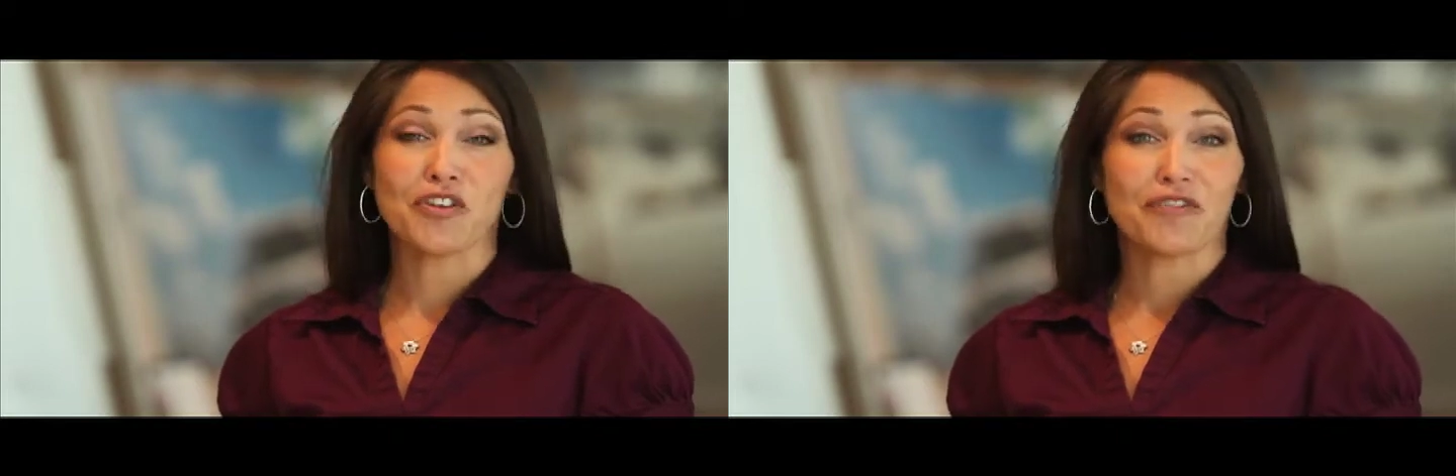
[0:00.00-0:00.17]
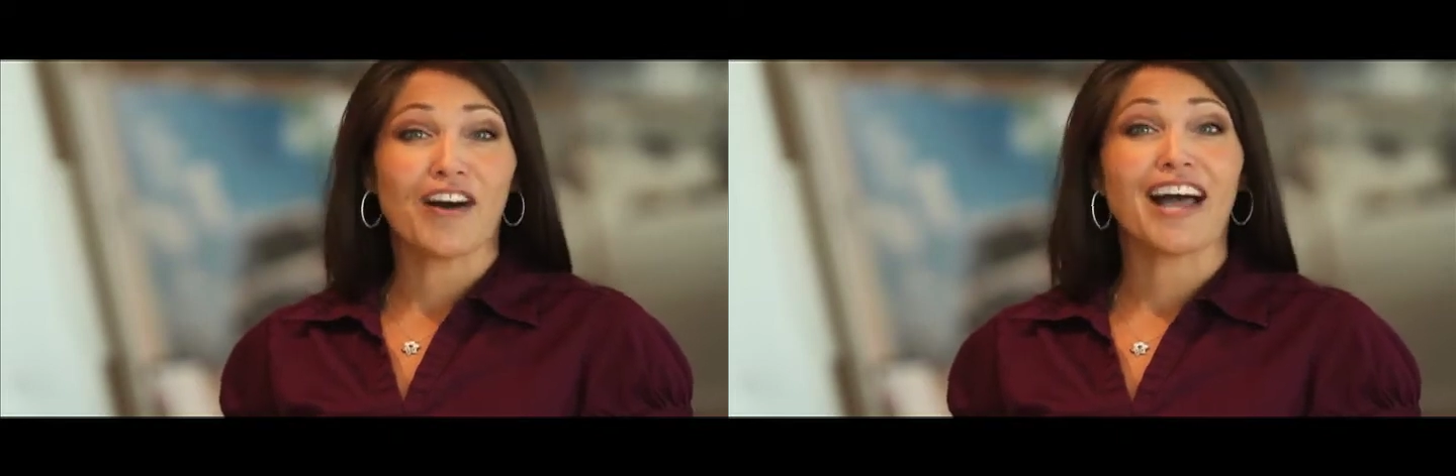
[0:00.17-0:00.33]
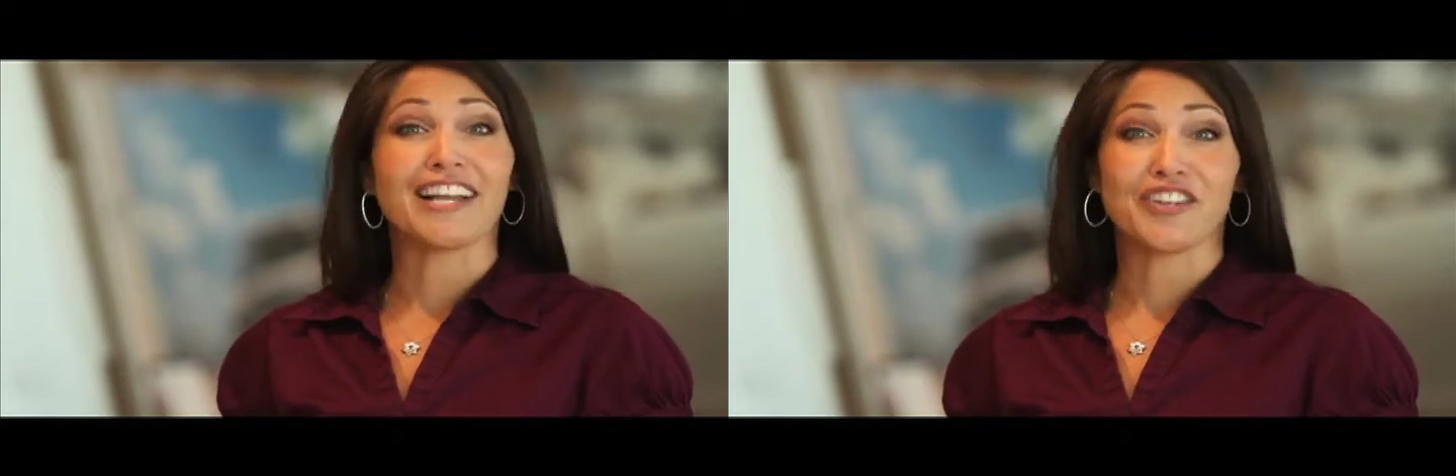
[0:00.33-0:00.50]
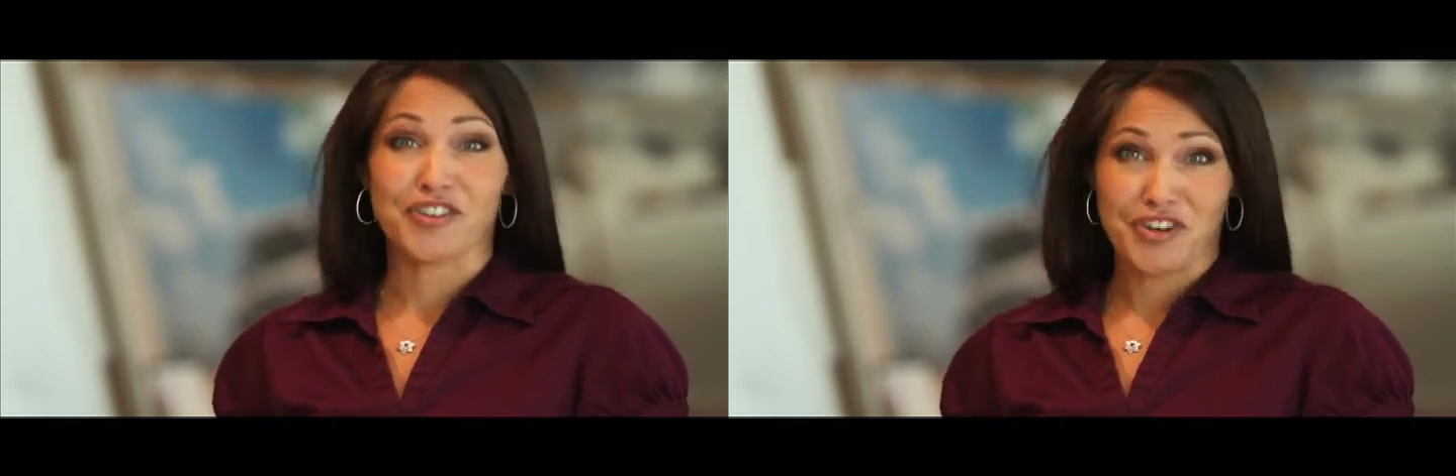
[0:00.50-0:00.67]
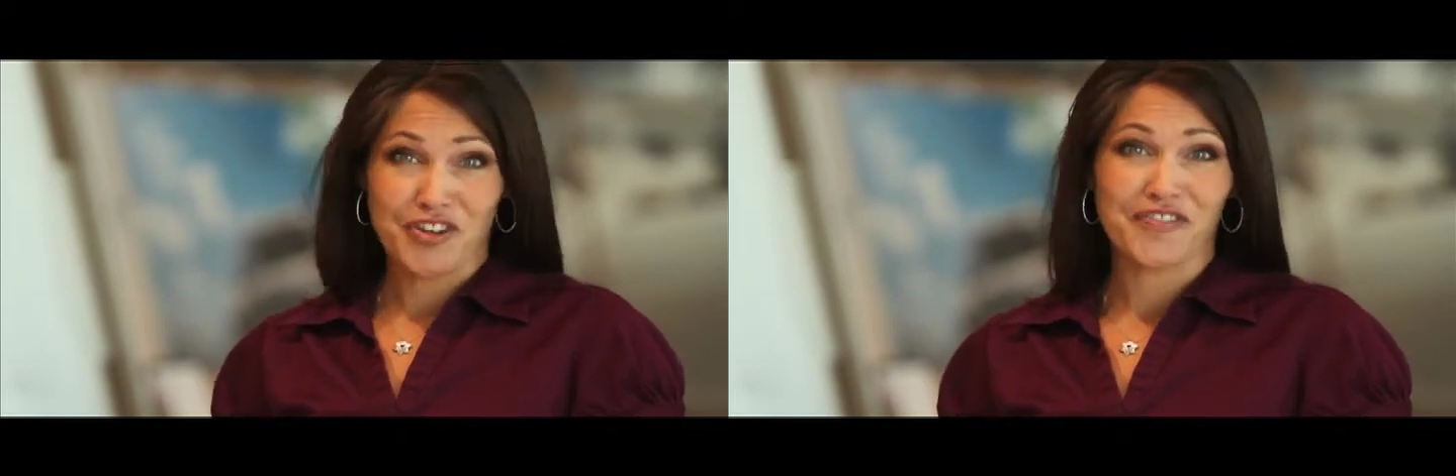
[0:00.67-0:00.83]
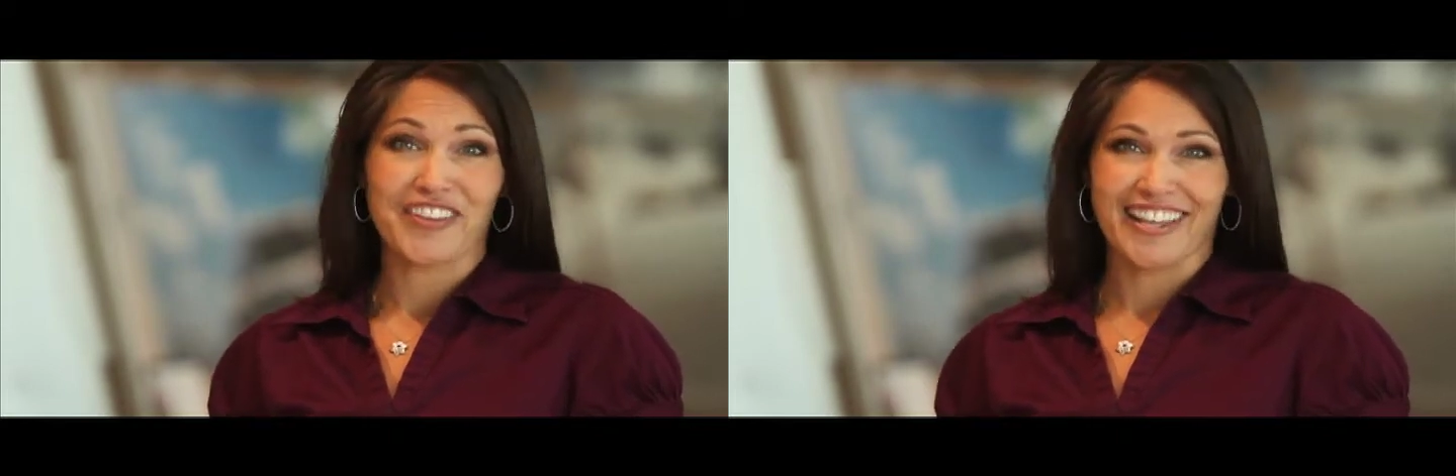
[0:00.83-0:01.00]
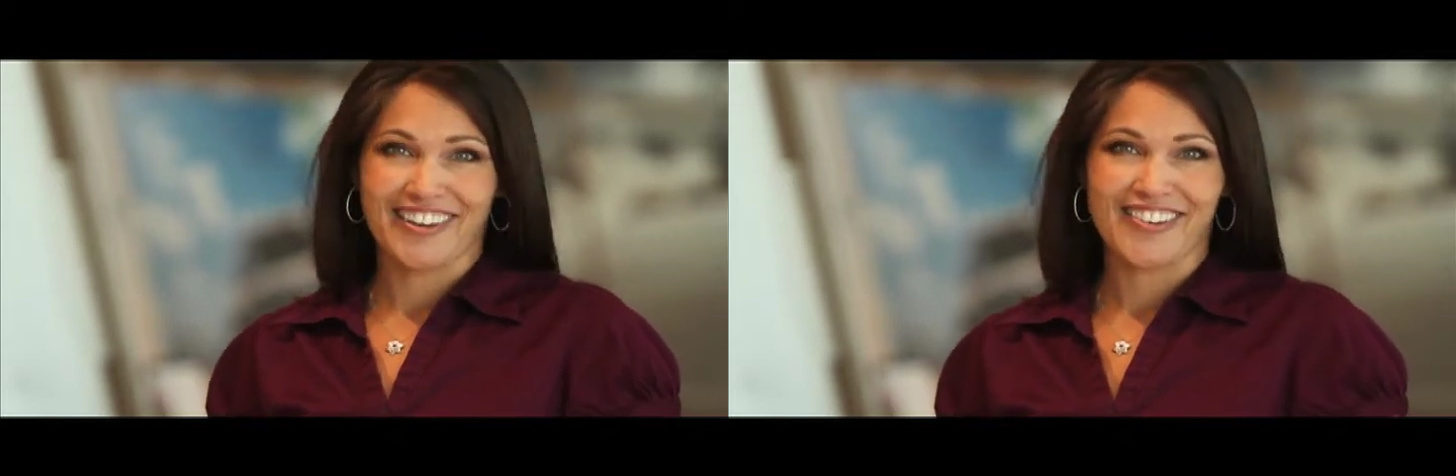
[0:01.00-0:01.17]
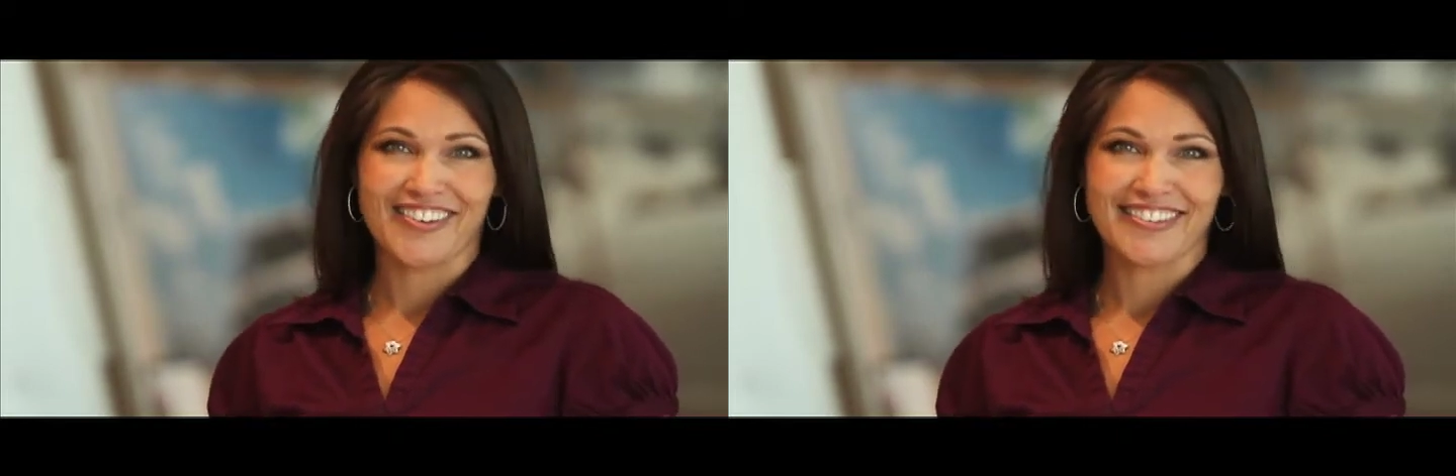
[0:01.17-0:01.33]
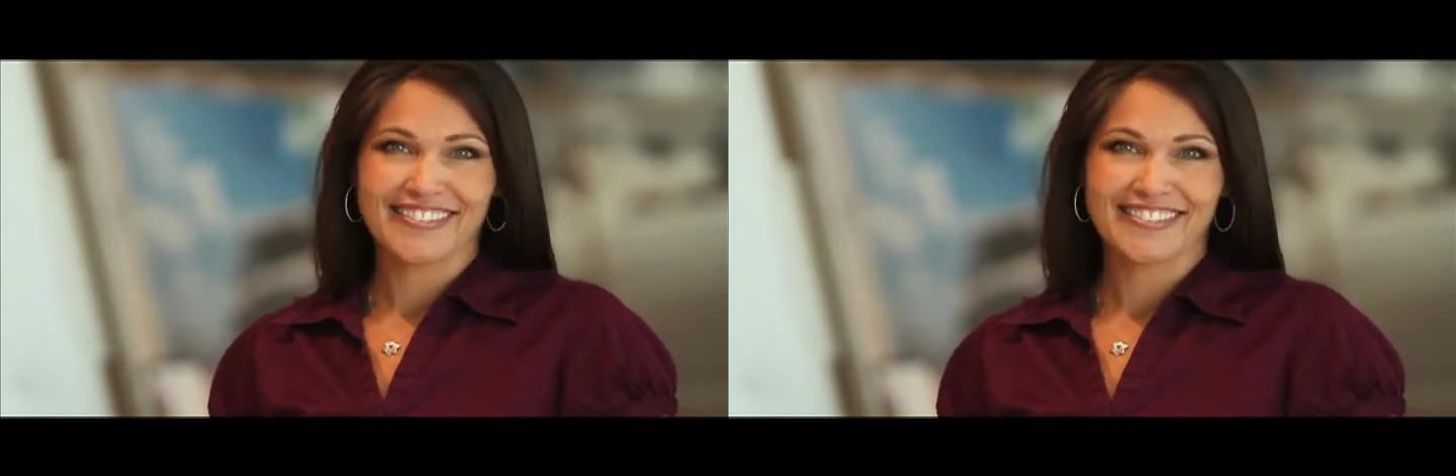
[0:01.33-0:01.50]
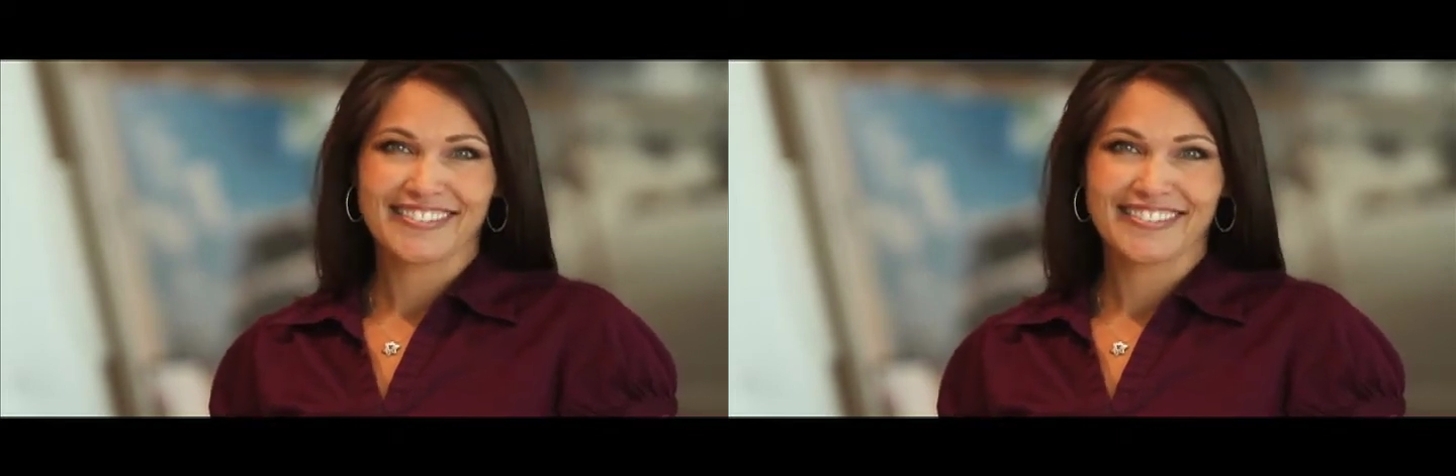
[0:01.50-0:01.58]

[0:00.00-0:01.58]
find your new vehicle.